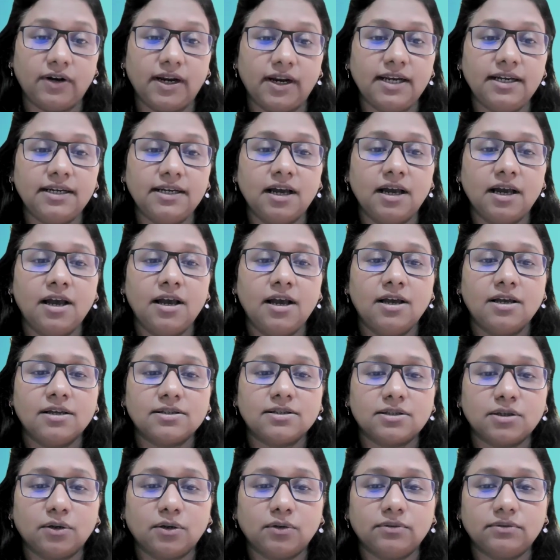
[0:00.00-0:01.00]
All right.
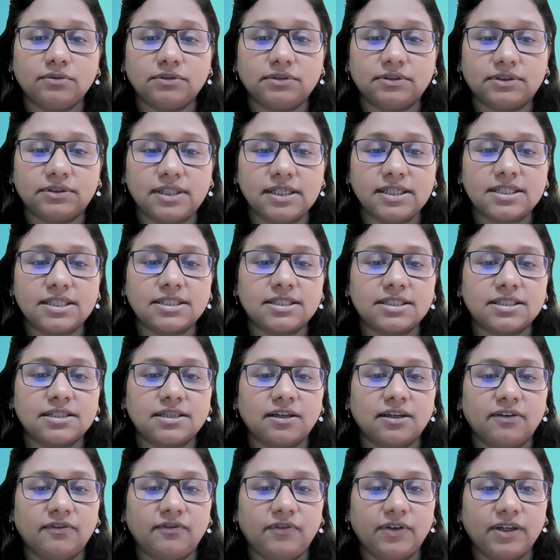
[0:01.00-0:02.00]
So
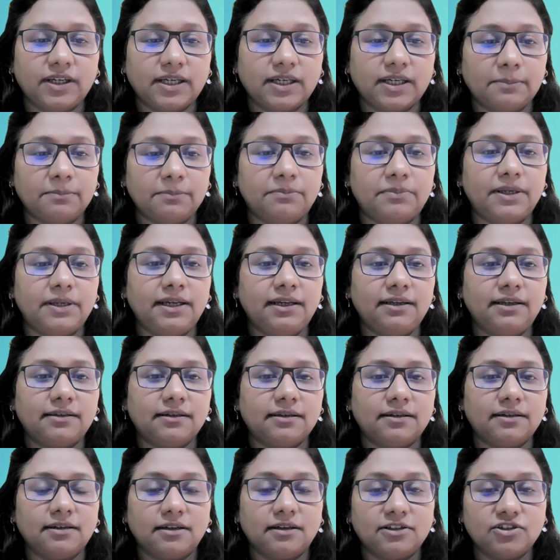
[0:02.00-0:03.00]
this we
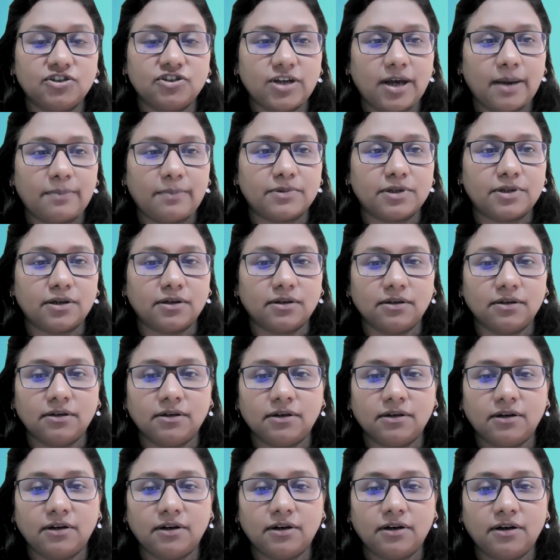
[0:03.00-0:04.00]
complete
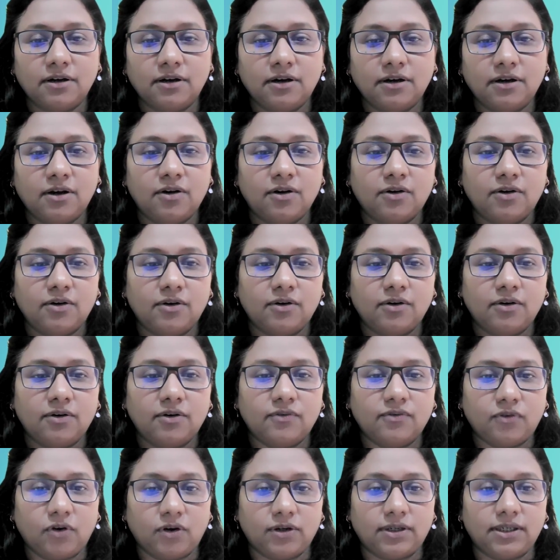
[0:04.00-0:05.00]
chapter
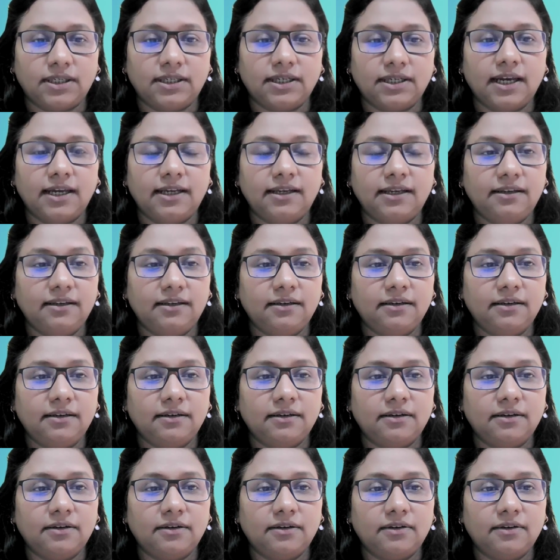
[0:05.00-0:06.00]
49,
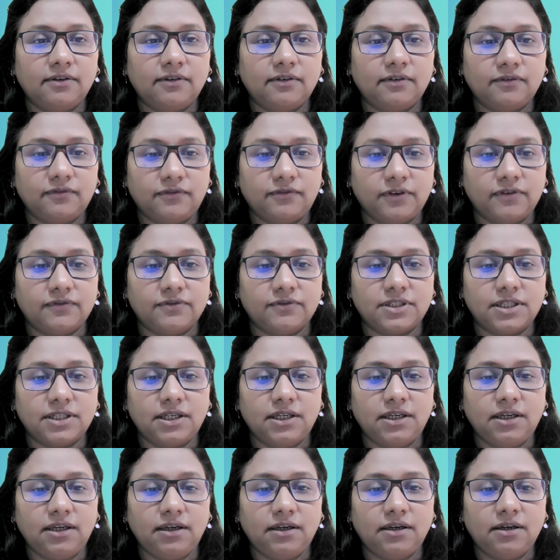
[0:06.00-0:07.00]

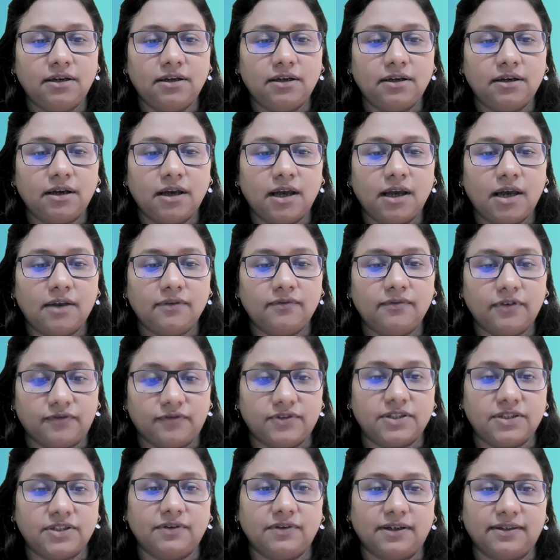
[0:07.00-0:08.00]
50,
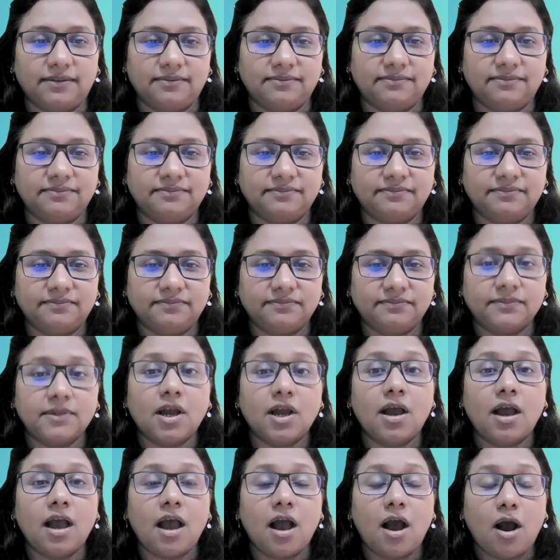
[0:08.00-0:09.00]
and 51.
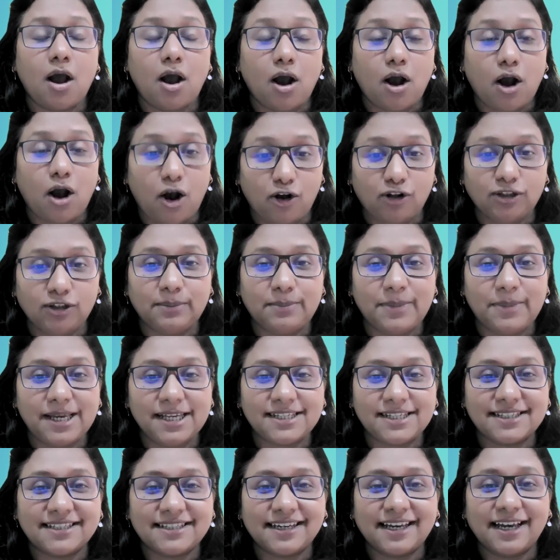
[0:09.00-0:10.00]
All the
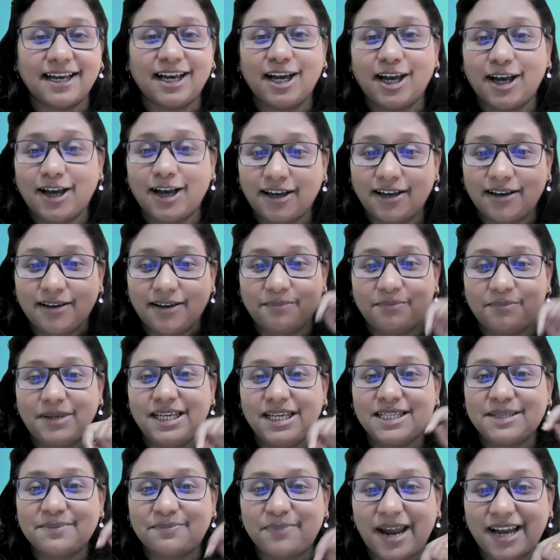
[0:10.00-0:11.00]
best.
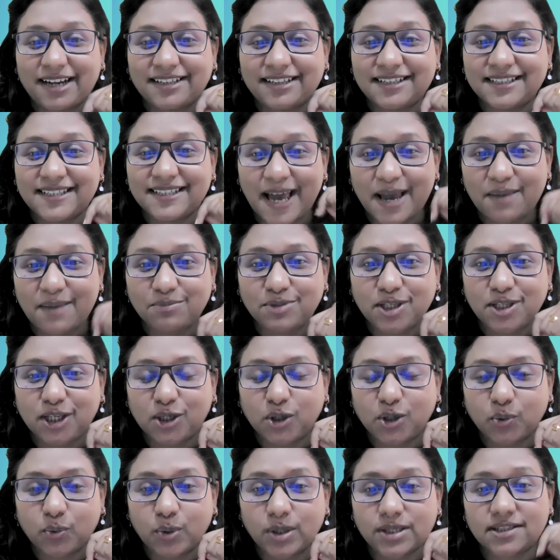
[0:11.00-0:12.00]
Please practice the
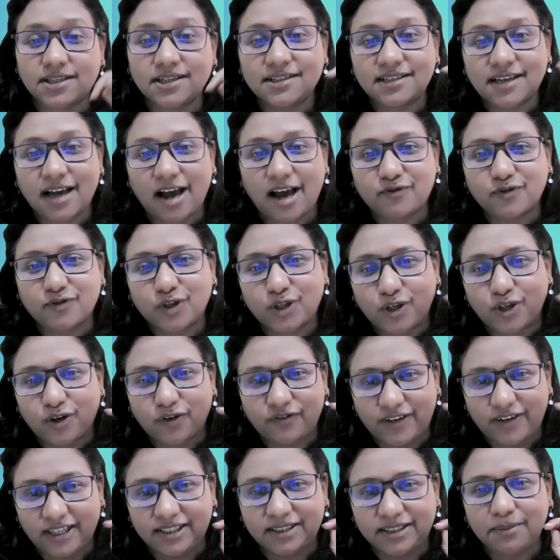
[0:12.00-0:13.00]
MCQ questions after
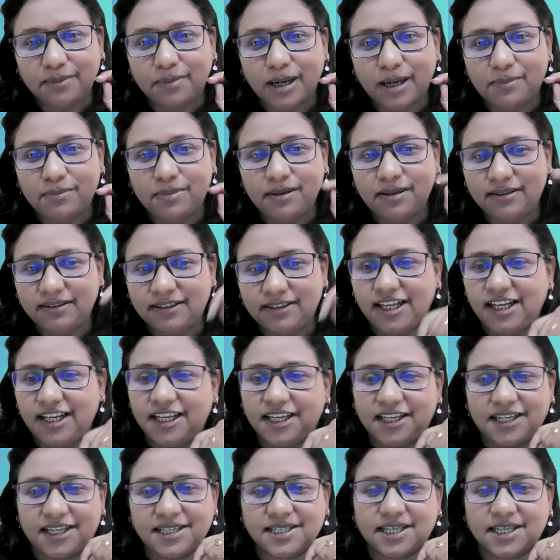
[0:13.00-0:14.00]
you have read the Bible.
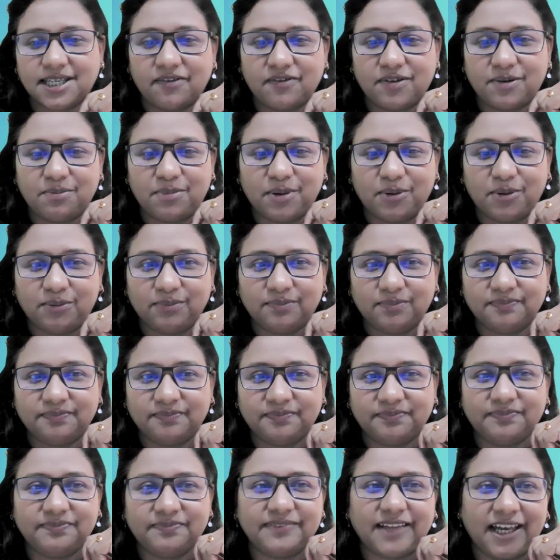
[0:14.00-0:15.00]
The link is given below.
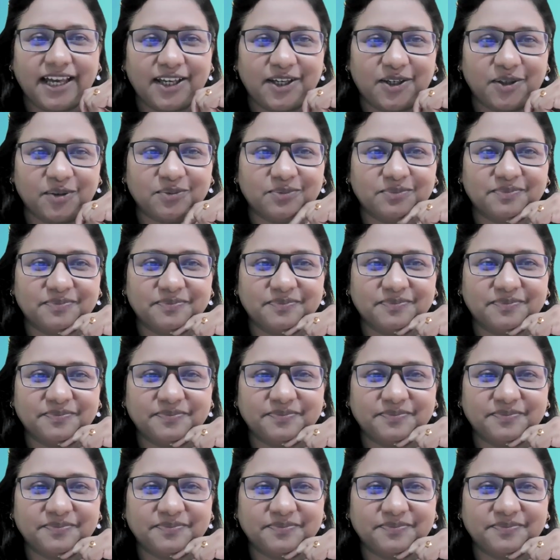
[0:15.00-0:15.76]
Thank you.